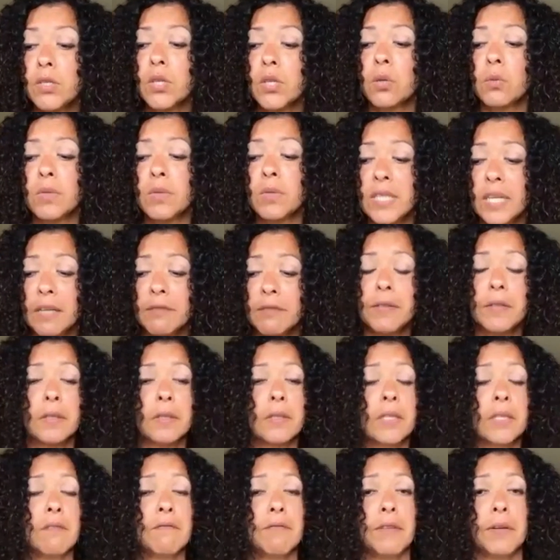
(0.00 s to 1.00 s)
so
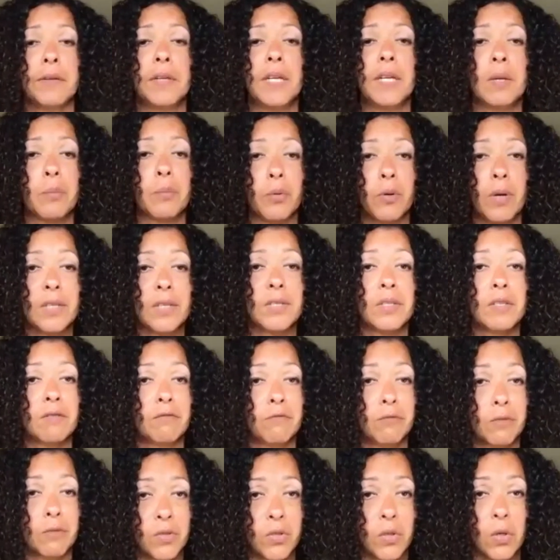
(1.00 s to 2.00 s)
definitely very
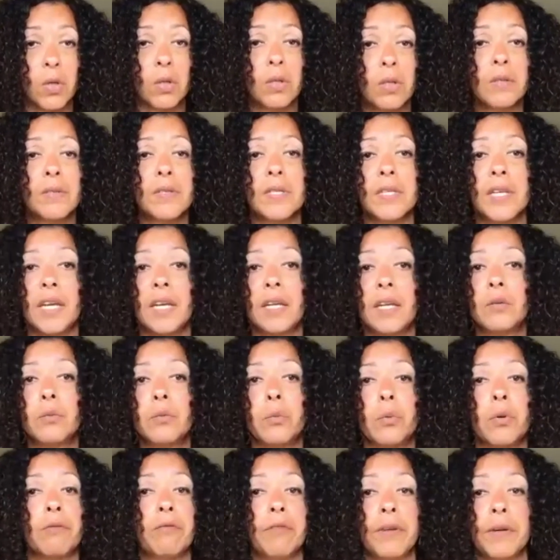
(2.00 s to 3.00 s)
impressive results, and
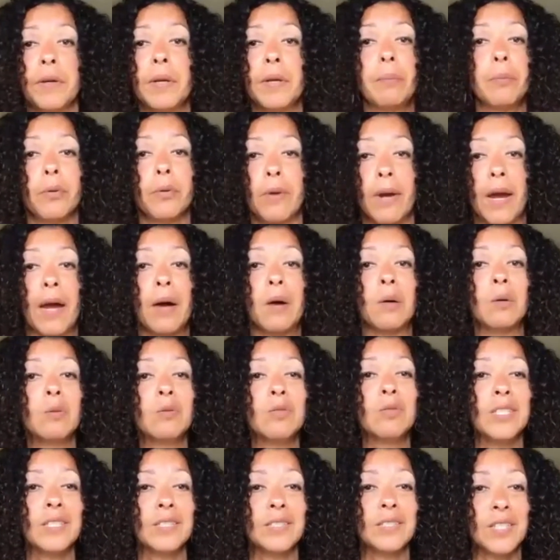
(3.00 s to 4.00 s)
we're very
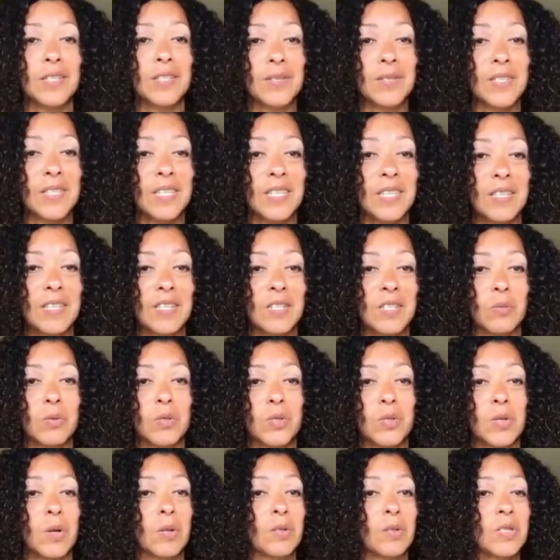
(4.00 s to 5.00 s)
proud to see these
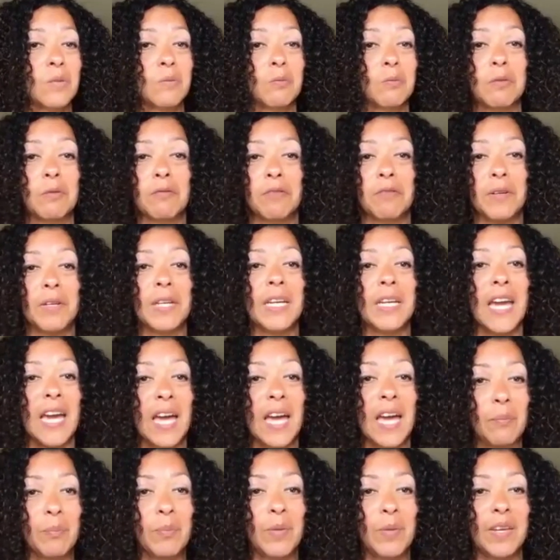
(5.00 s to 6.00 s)
results, and we're very
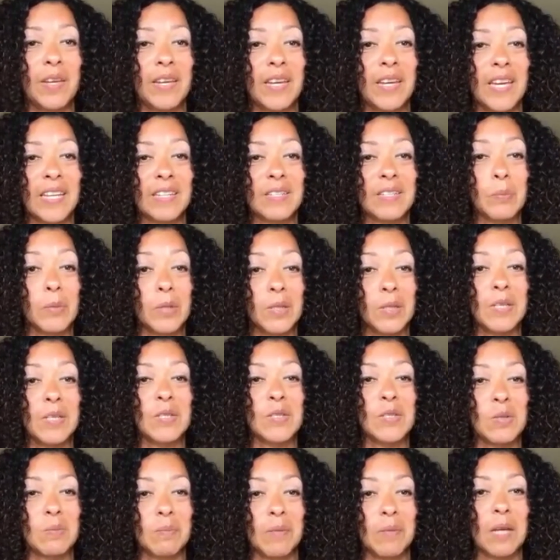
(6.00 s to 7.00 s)
happy and
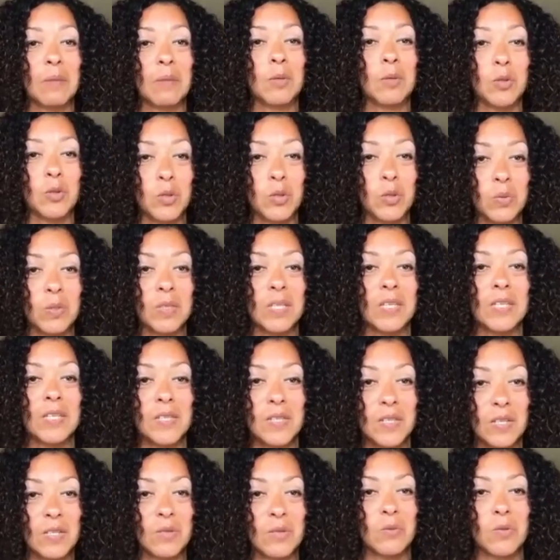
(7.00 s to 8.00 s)
pleased to be able to
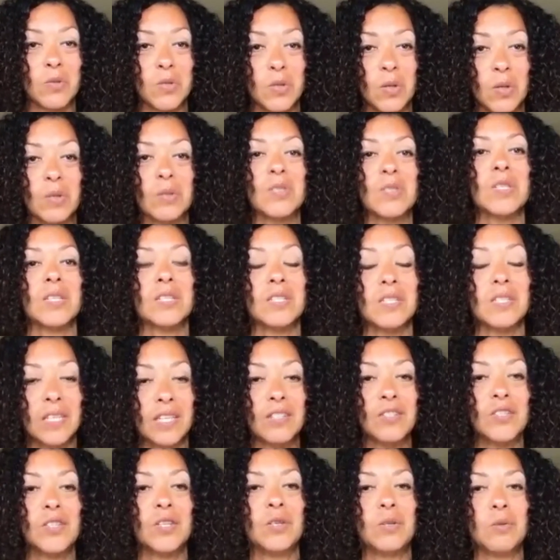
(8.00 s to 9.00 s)
release these results and to
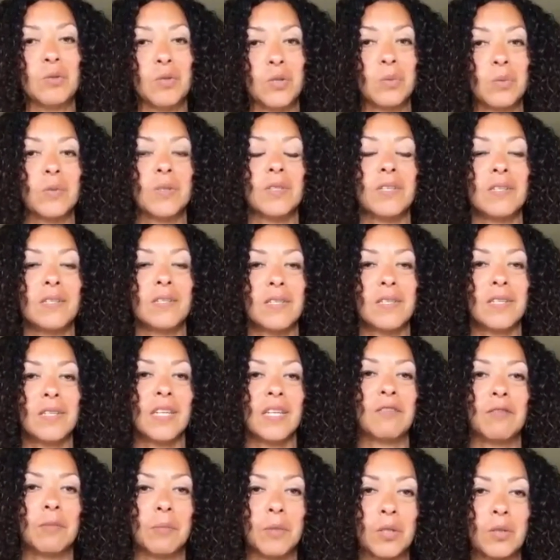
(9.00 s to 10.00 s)
continue to release
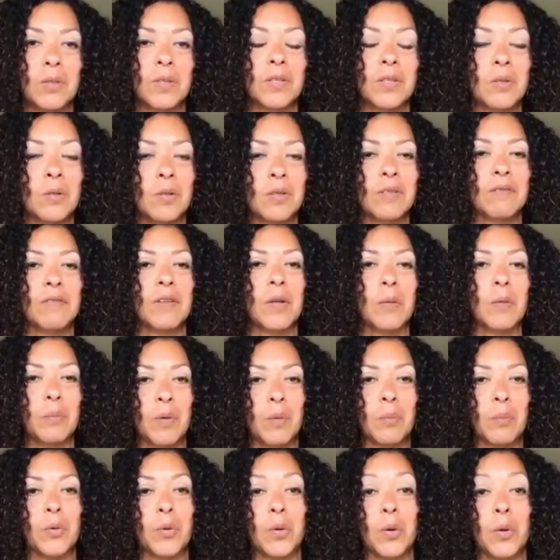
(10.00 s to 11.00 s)
data from our clinical
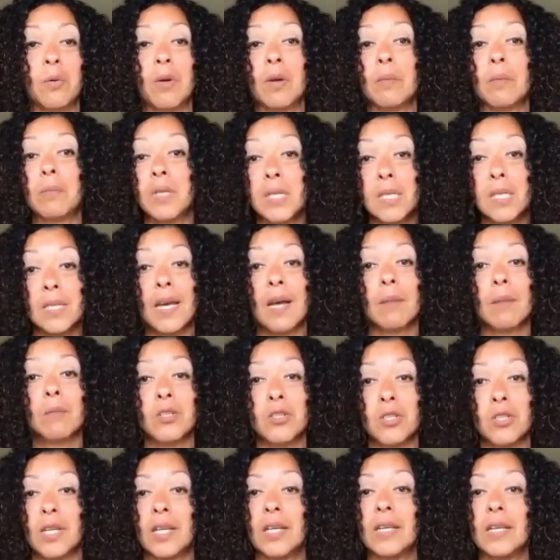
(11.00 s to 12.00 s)
development program
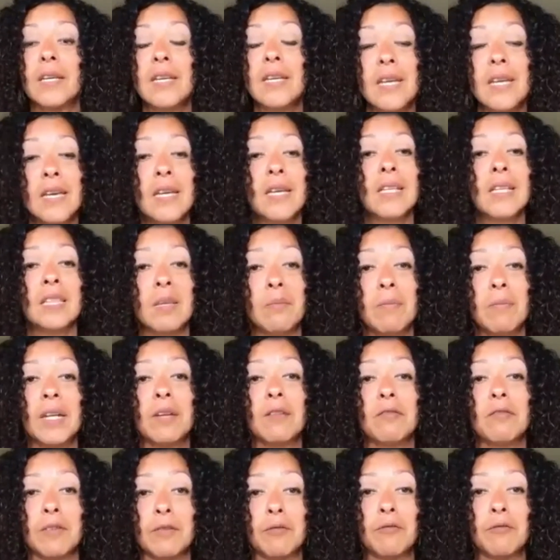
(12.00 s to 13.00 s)
establishing the
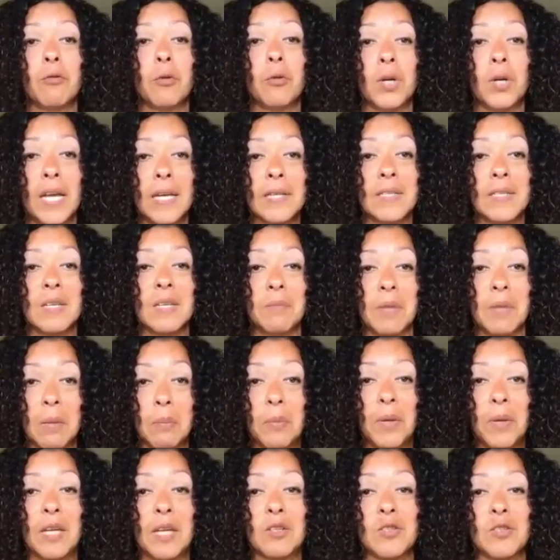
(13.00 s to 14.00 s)
benefit for S M A
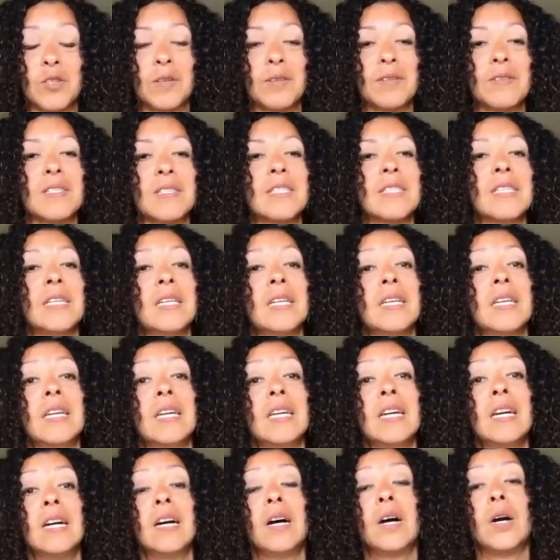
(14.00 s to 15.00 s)
patients.
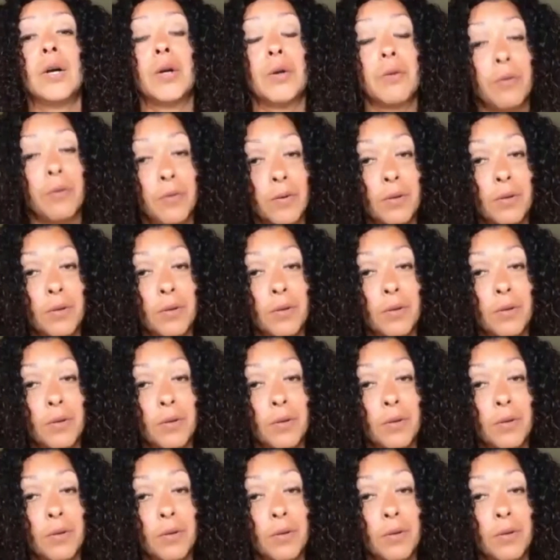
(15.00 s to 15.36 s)
Our